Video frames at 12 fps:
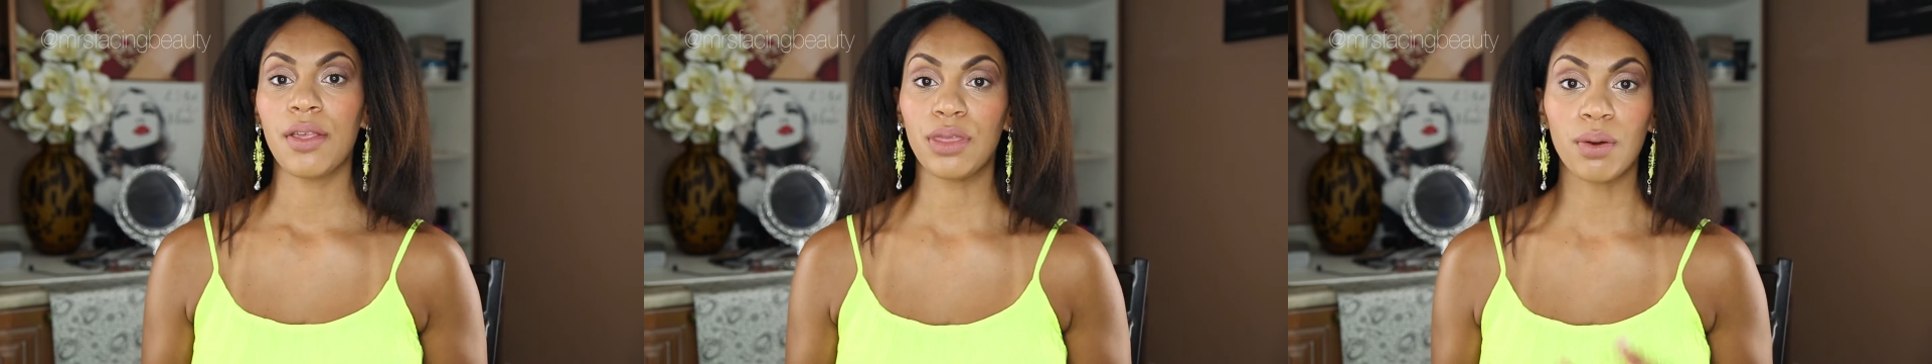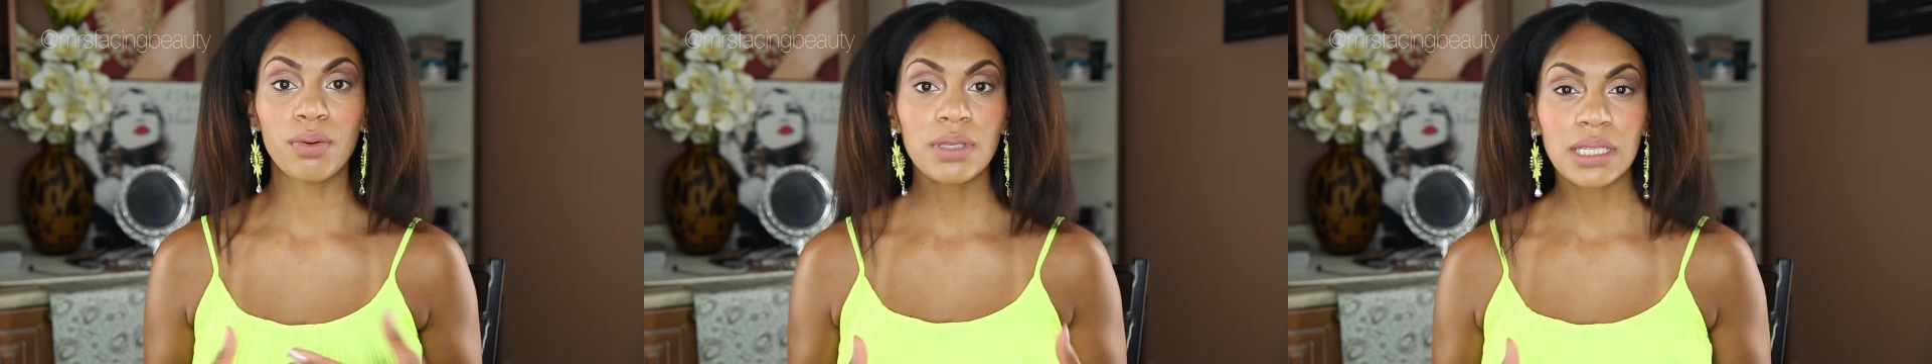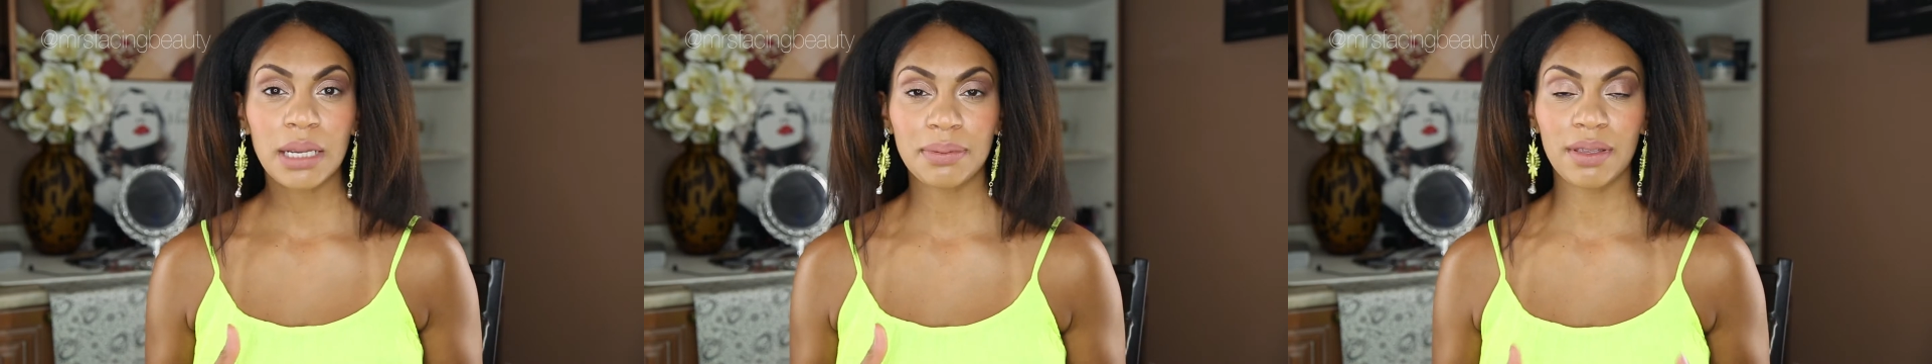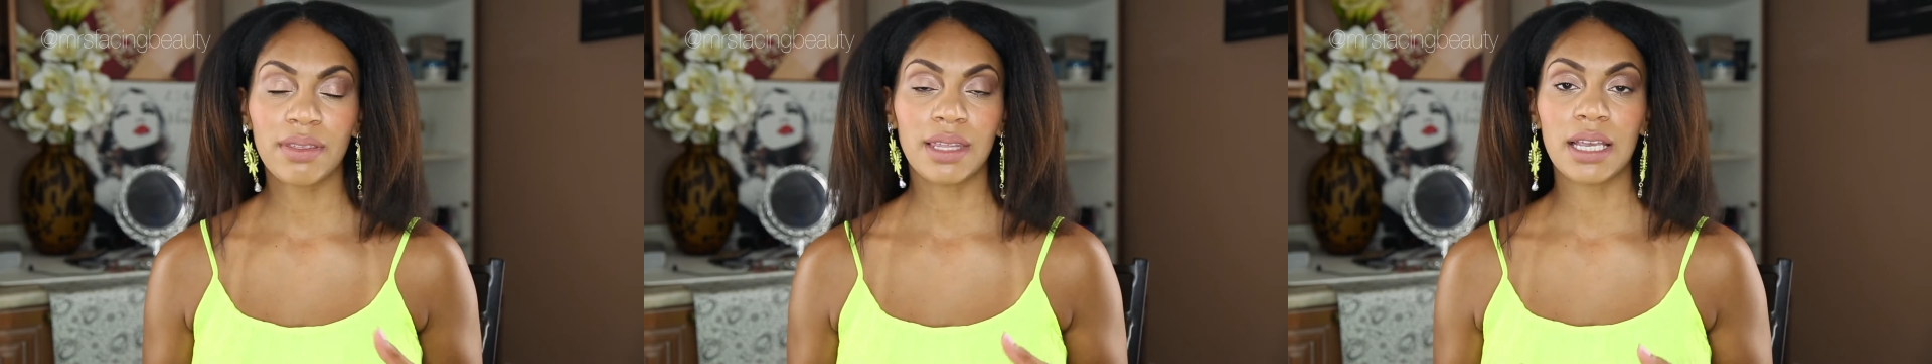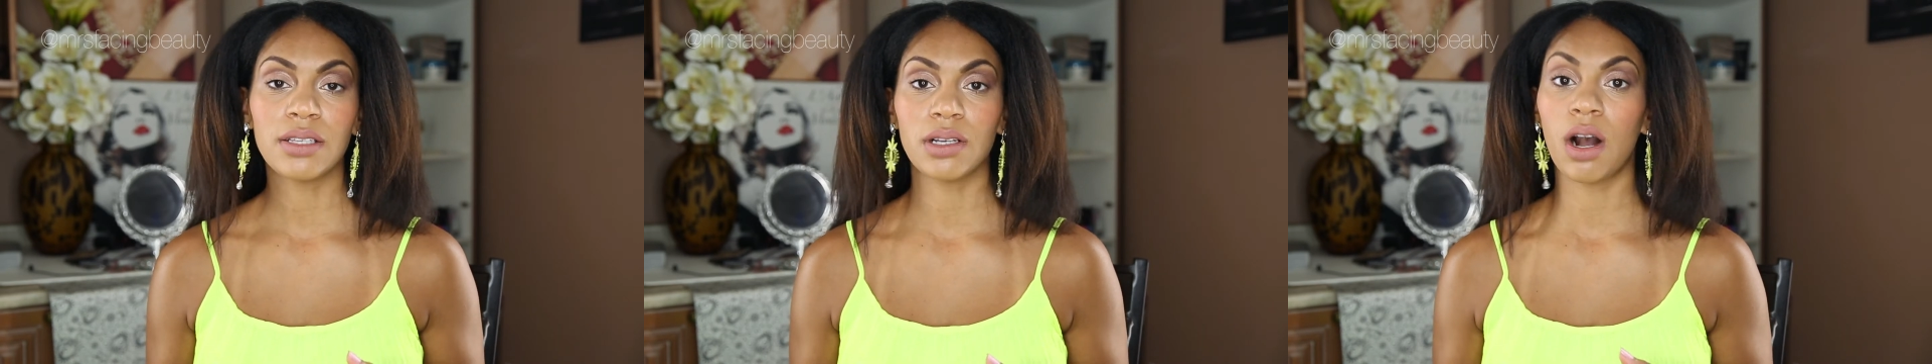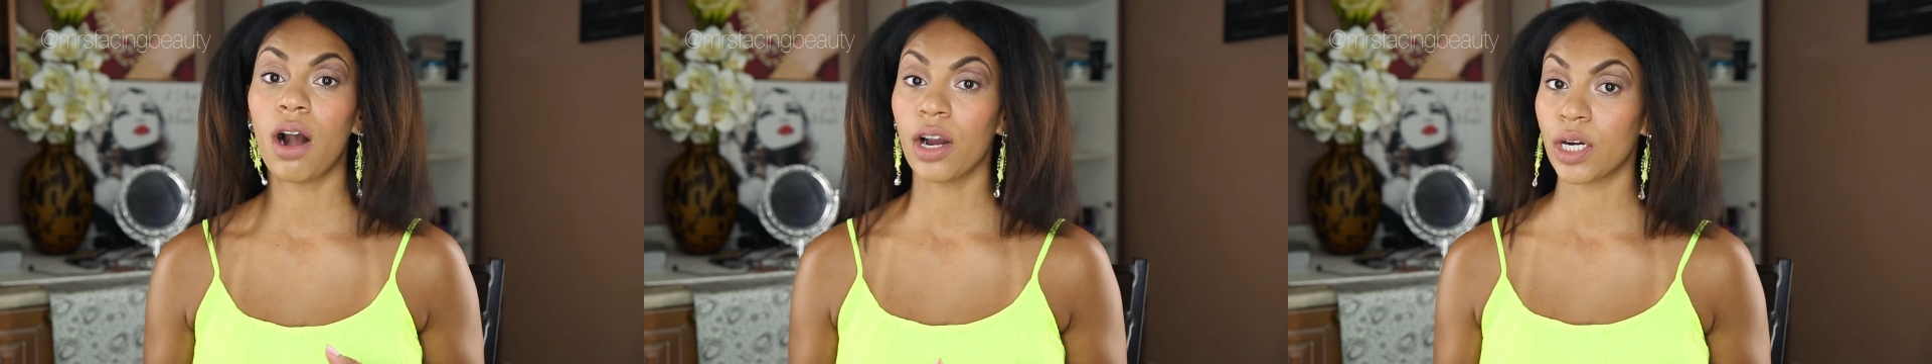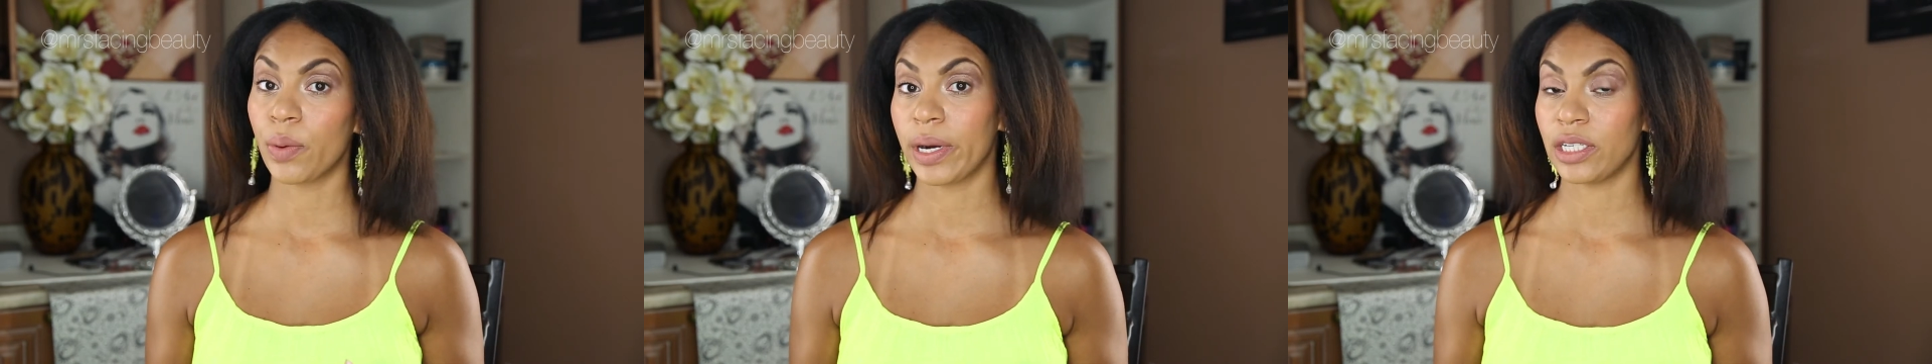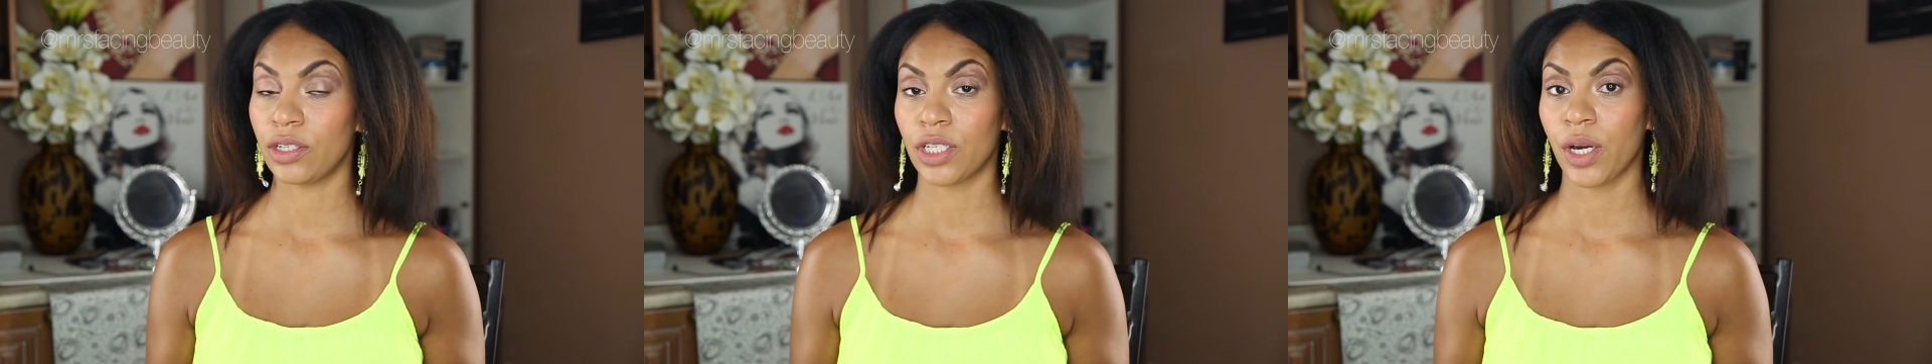those types of things are
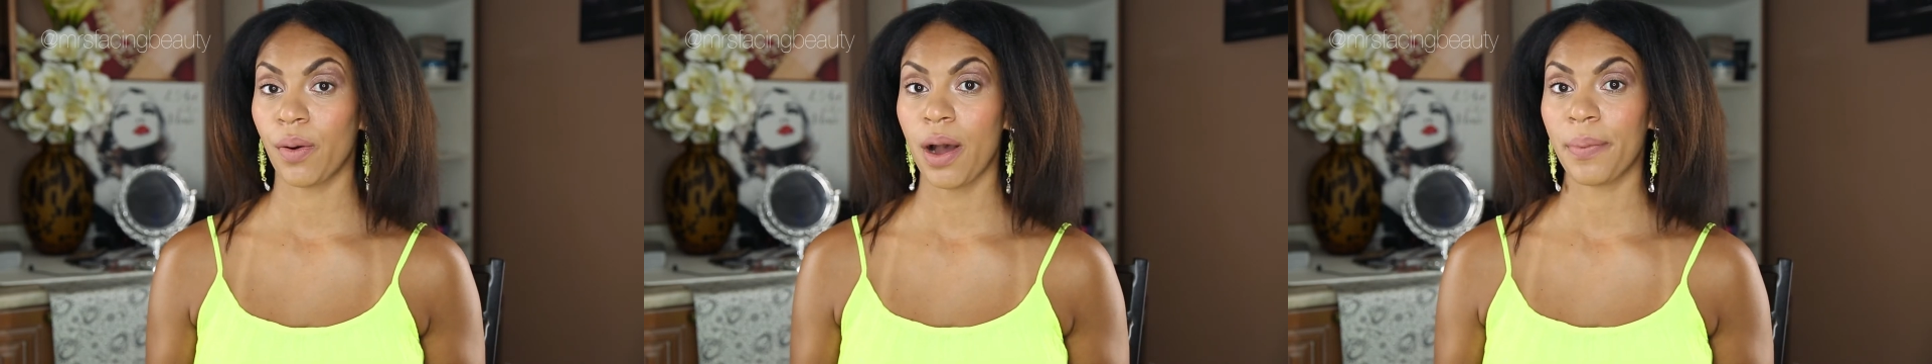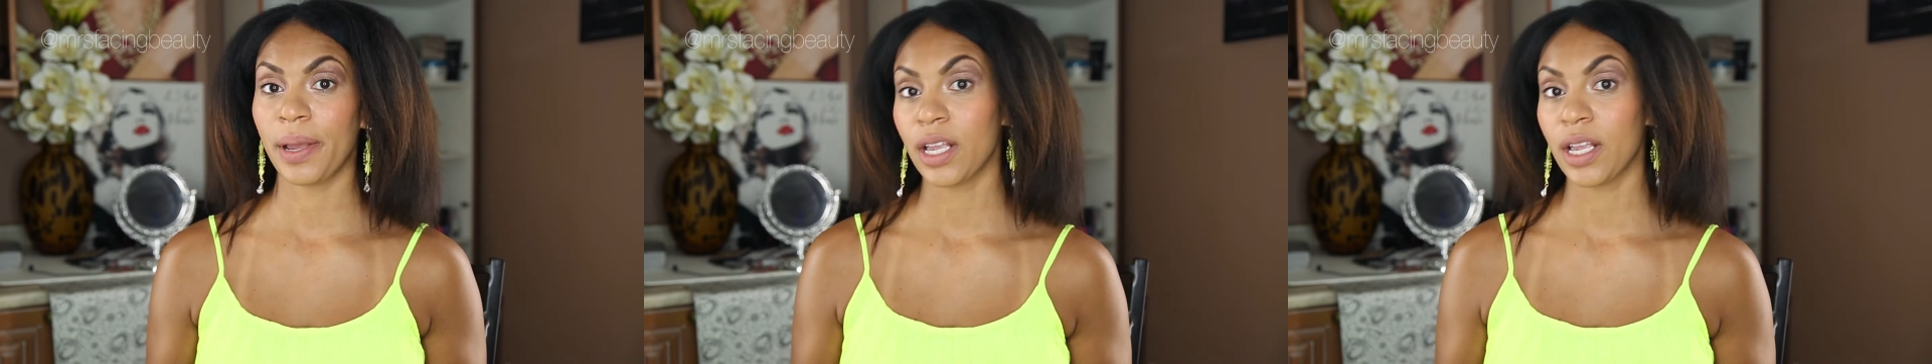going to show up,